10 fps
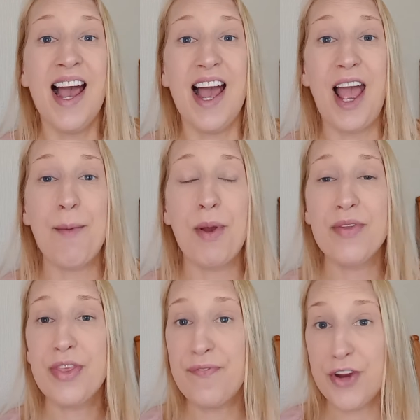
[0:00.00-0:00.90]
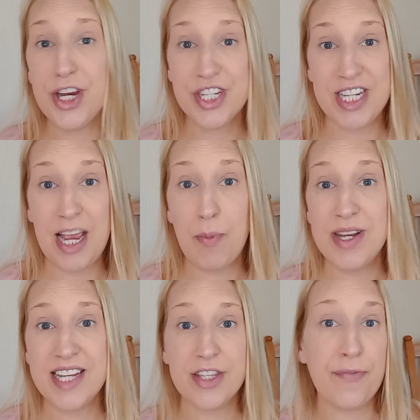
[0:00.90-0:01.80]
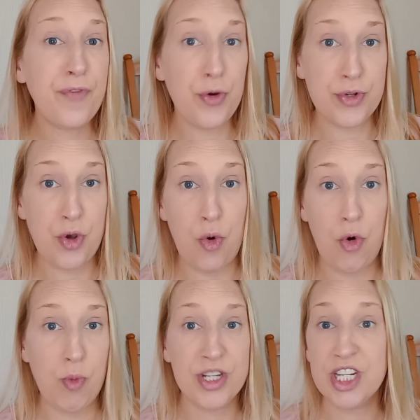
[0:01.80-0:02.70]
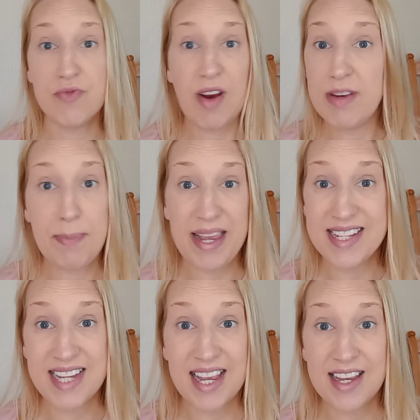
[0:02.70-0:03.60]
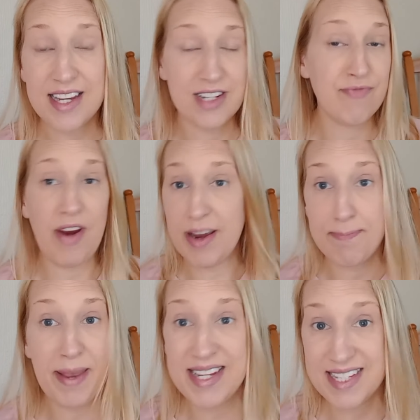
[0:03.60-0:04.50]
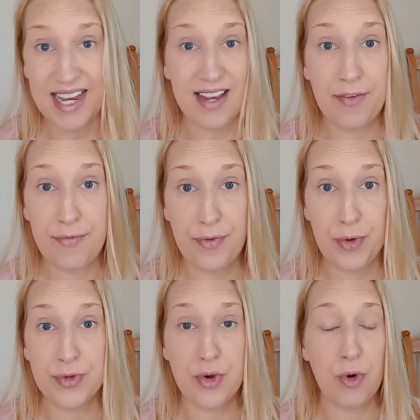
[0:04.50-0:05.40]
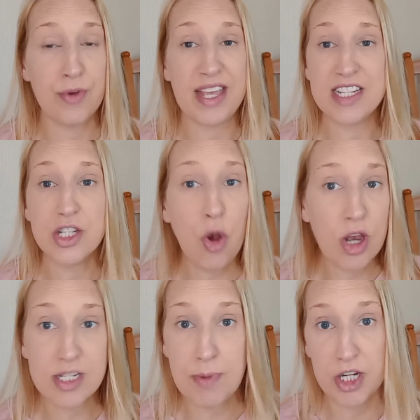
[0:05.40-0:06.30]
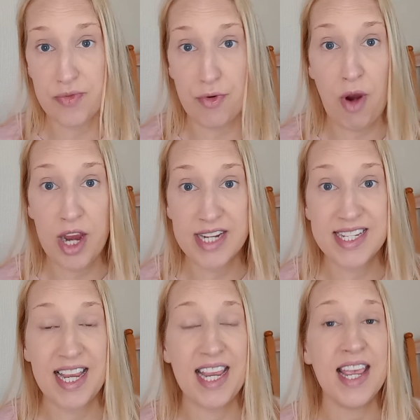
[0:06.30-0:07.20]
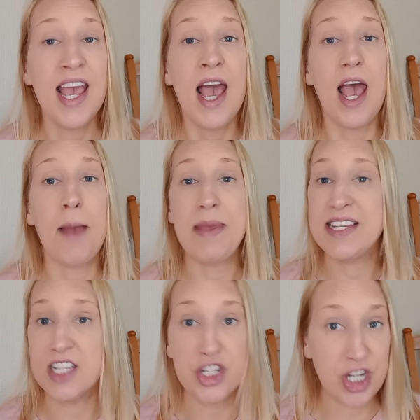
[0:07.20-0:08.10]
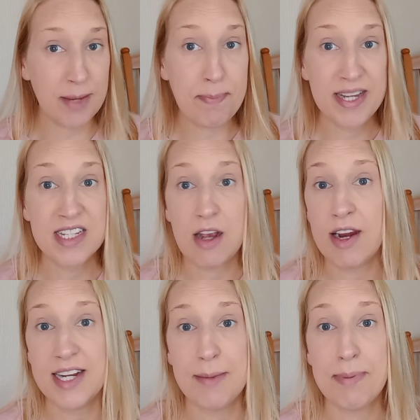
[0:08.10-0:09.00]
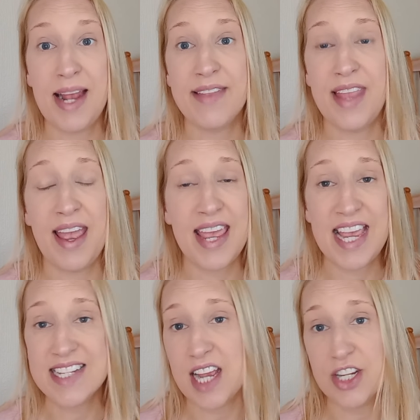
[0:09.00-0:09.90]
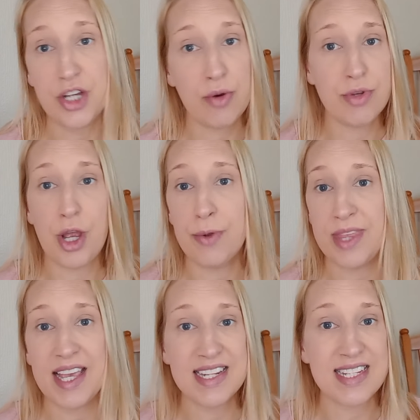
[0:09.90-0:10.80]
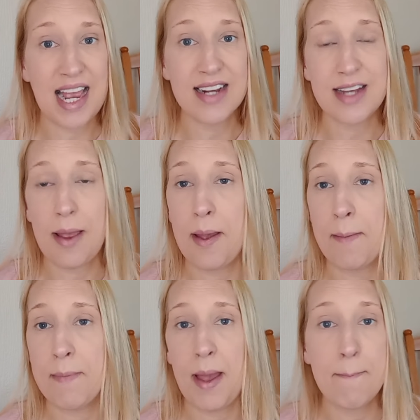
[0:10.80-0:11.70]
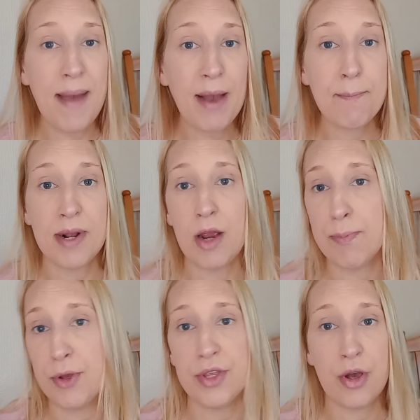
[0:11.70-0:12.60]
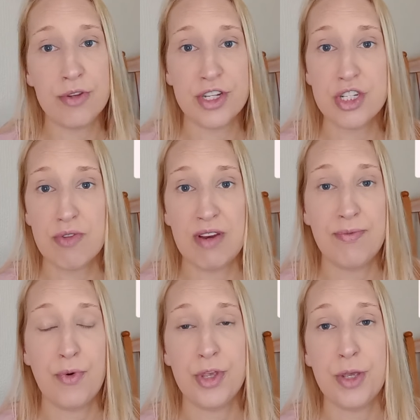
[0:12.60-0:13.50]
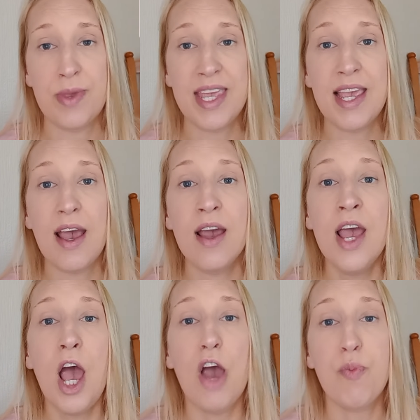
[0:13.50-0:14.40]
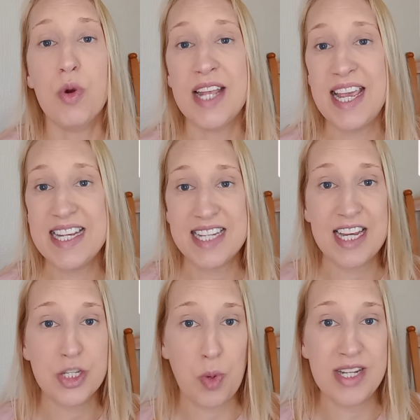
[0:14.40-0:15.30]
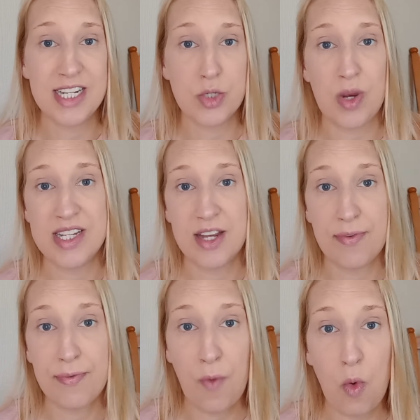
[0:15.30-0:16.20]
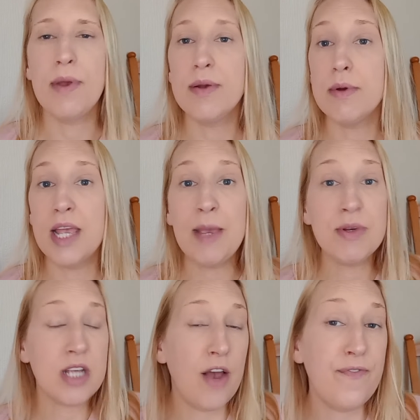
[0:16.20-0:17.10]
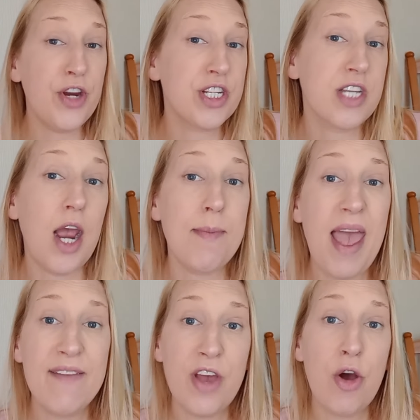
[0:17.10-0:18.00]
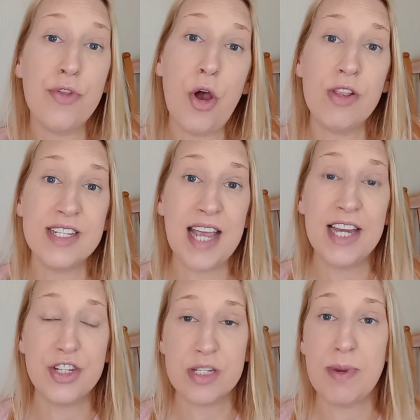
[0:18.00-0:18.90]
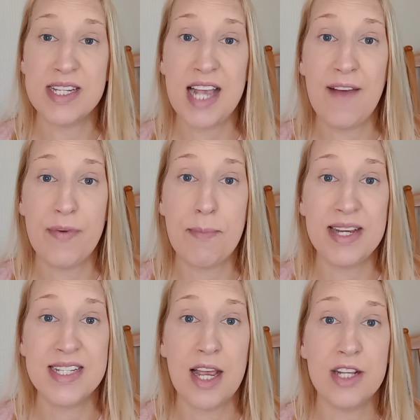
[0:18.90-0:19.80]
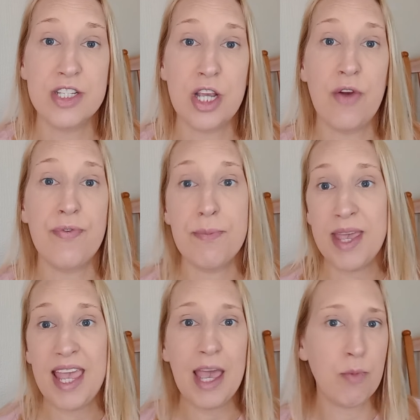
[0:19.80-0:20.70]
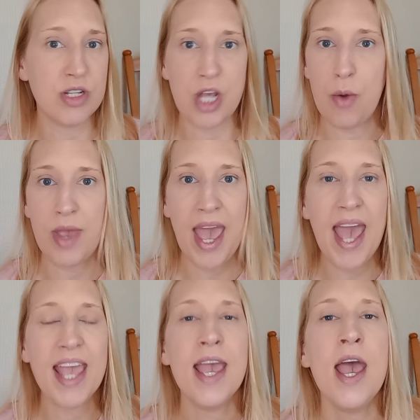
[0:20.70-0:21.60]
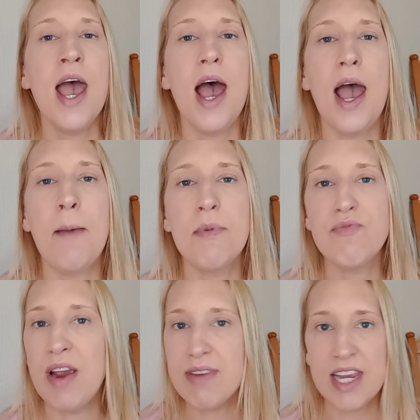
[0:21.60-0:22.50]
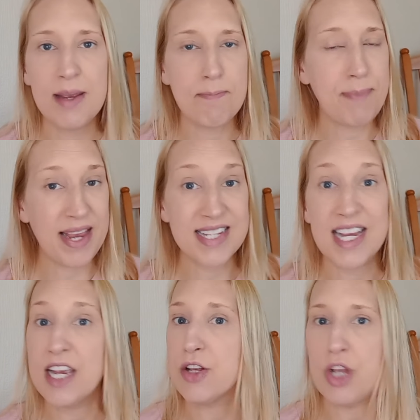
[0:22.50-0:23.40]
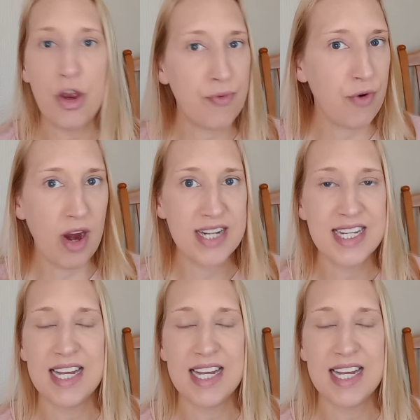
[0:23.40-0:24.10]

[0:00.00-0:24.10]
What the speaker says: the first year we did the food court, which is very basic. It's a very basic food court. There's not as much variety. It's the cheapest dining plan there is. I don't know the exact amount, but I'll put that on the screen for you here of what it is in 2024. It was our first time ever on holiday, just myself and my son. So for me, it was okay. Very basic, low variety,